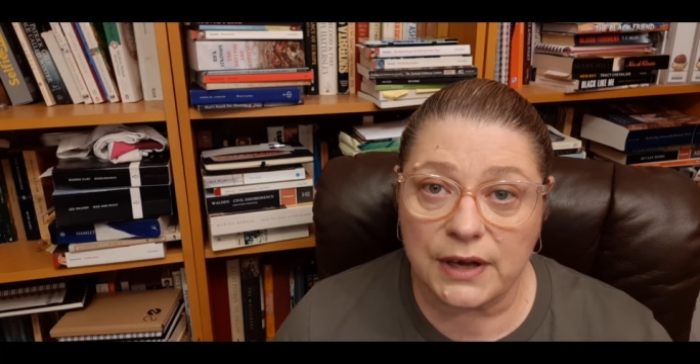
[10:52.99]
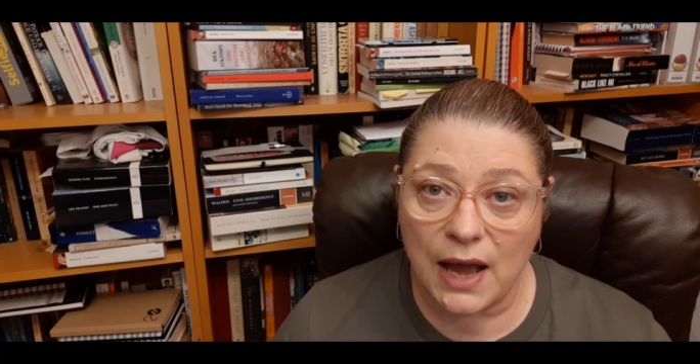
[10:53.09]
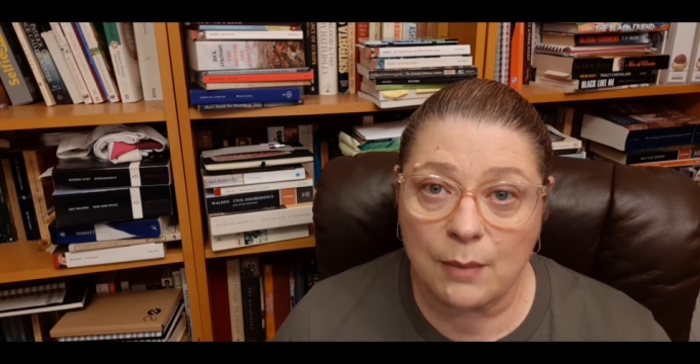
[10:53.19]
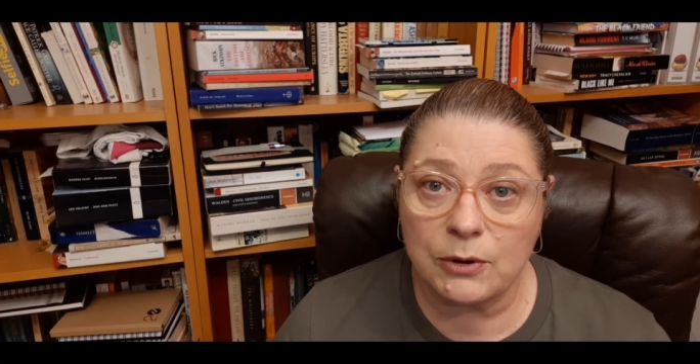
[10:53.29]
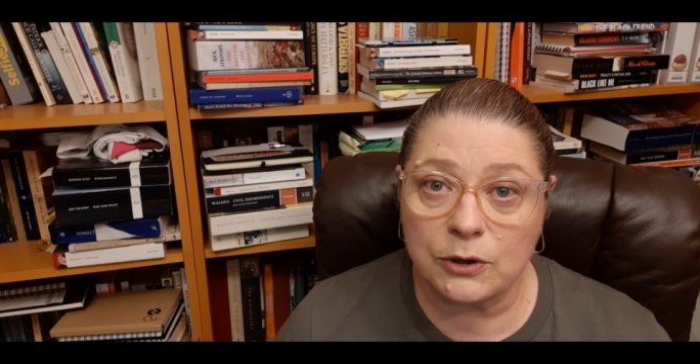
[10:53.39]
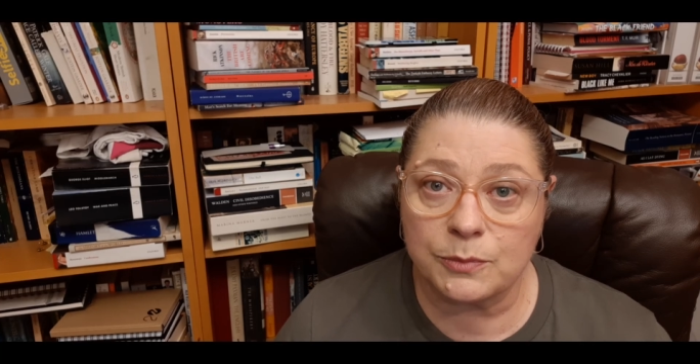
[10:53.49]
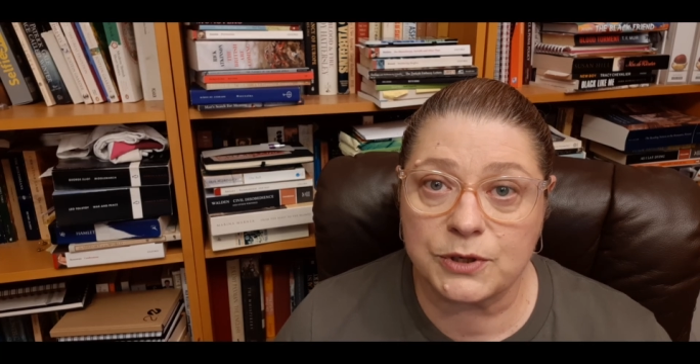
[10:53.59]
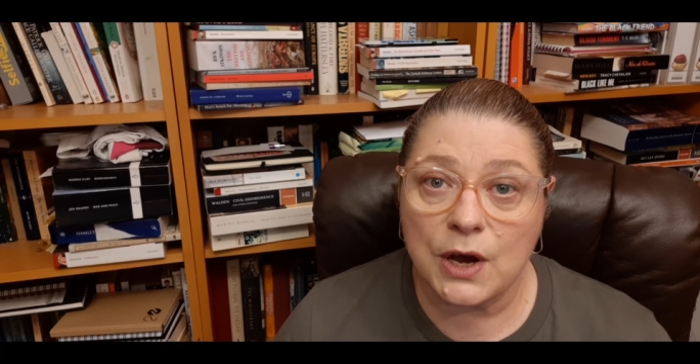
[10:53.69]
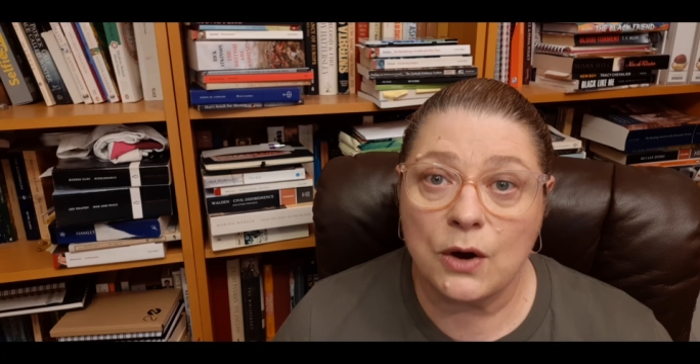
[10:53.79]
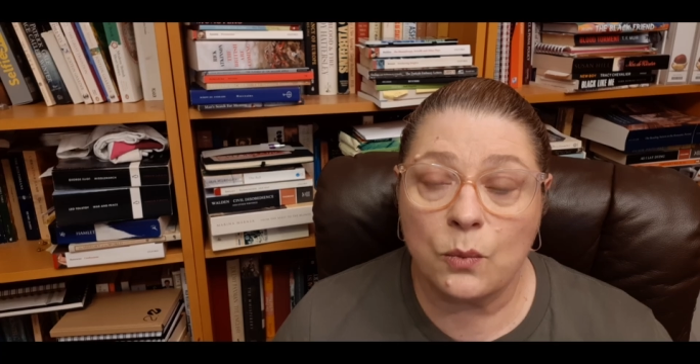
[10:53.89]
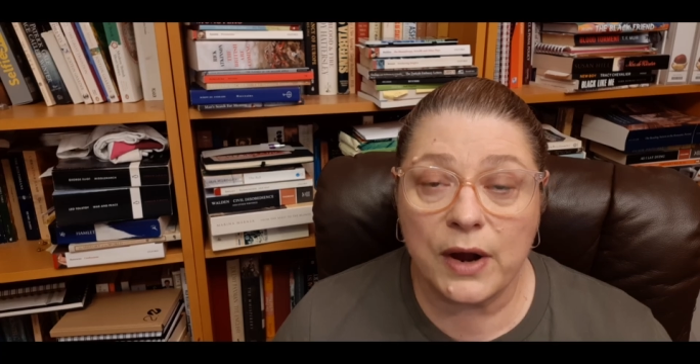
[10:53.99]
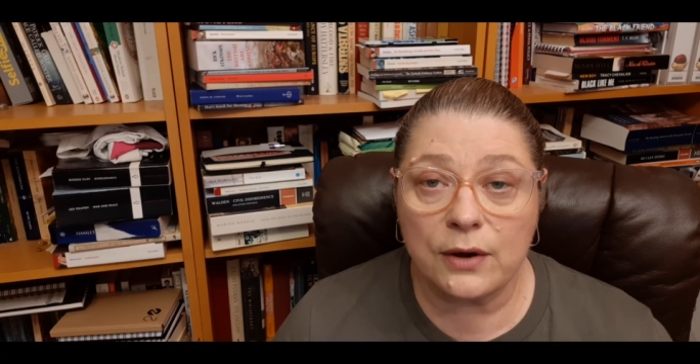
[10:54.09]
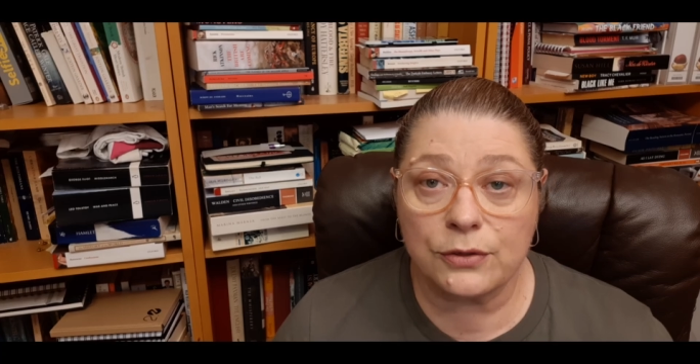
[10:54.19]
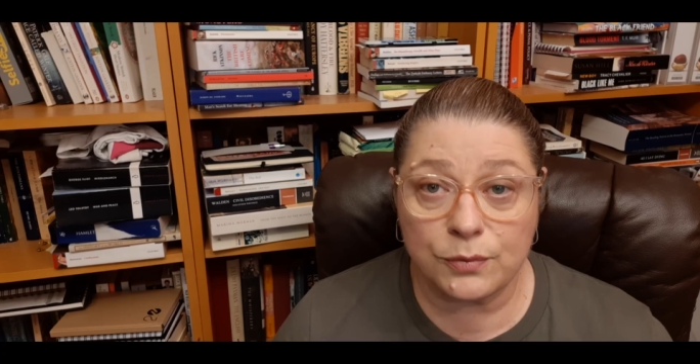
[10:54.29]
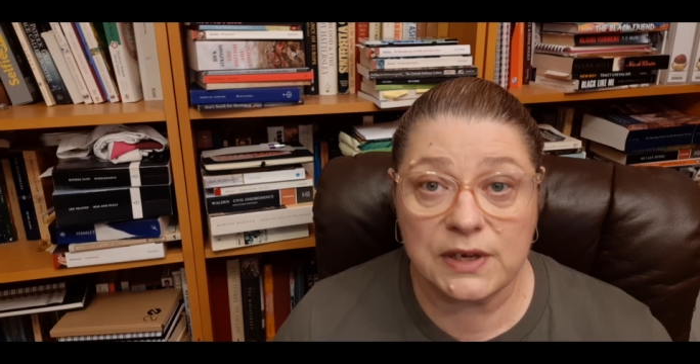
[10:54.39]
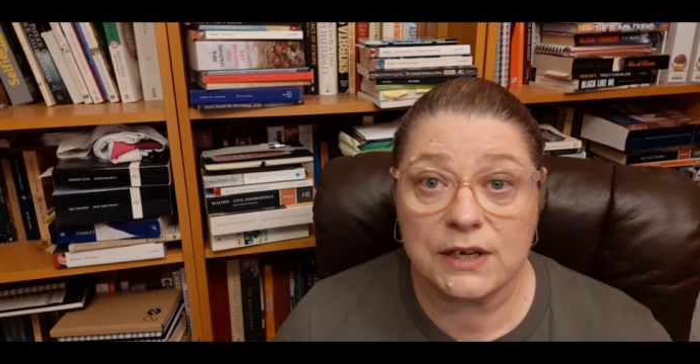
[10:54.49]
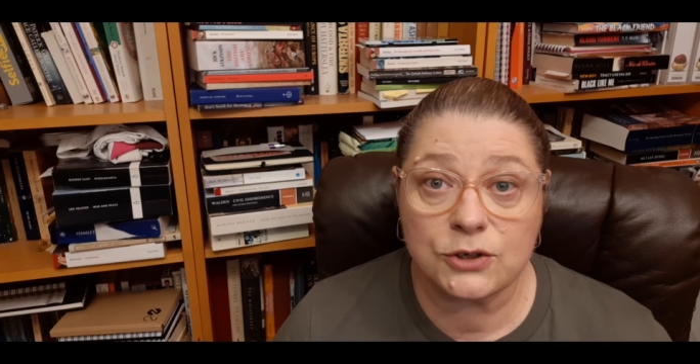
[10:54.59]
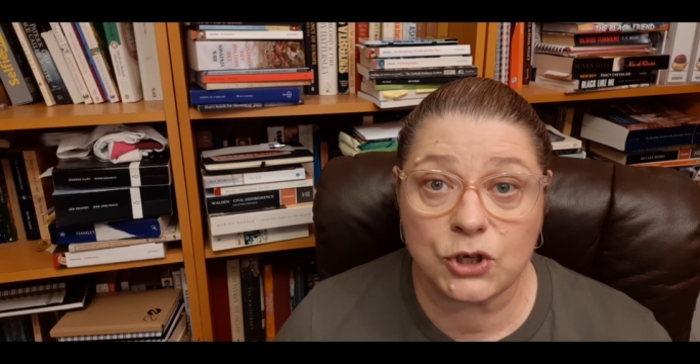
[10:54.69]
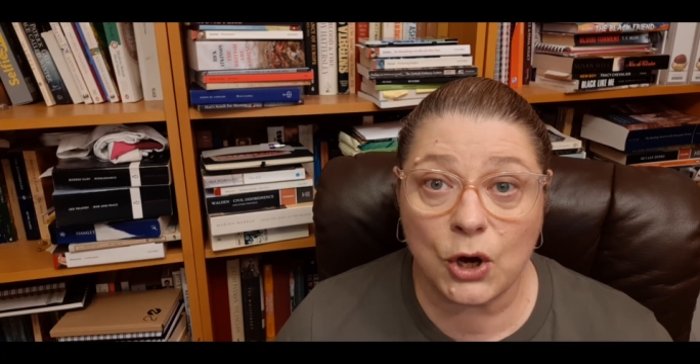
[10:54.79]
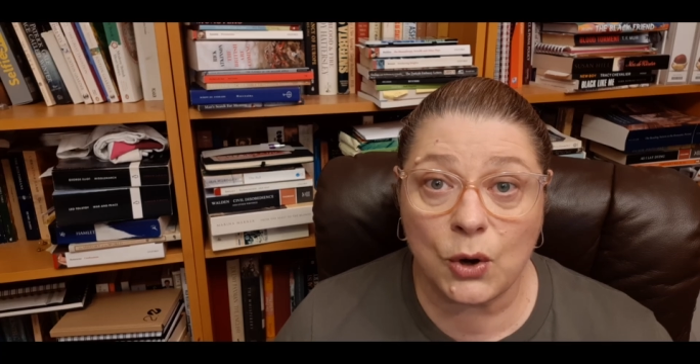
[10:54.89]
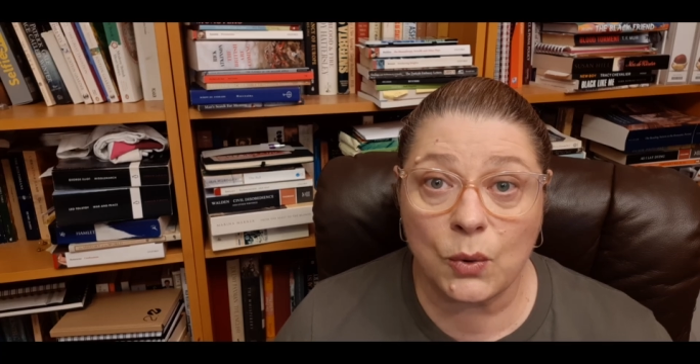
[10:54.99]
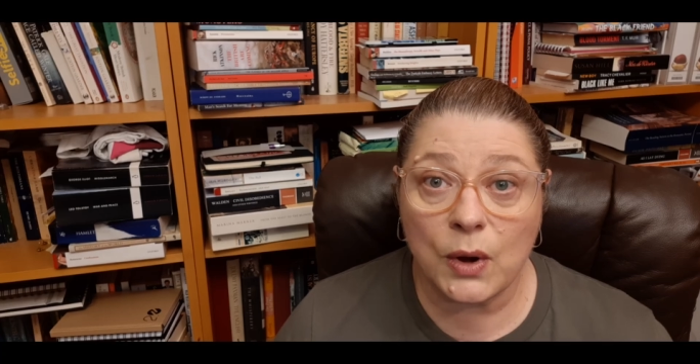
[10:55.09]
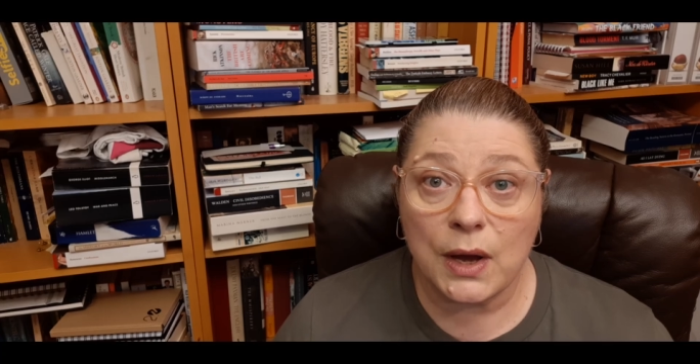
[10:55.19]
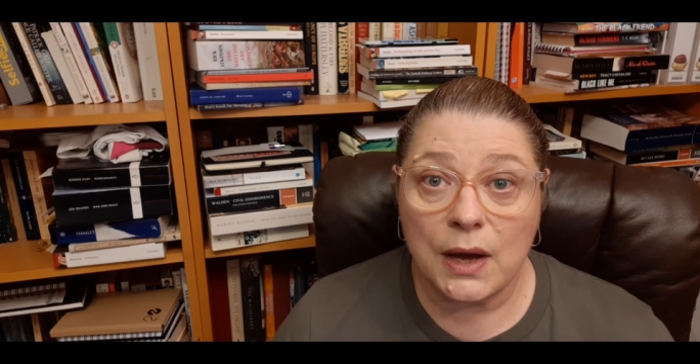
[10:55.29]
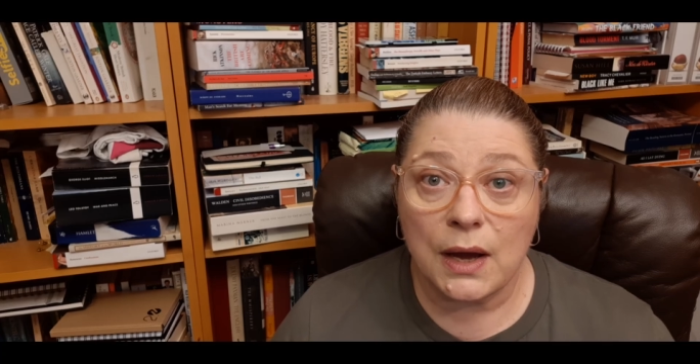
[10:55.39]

Kamloops, where 3 years ago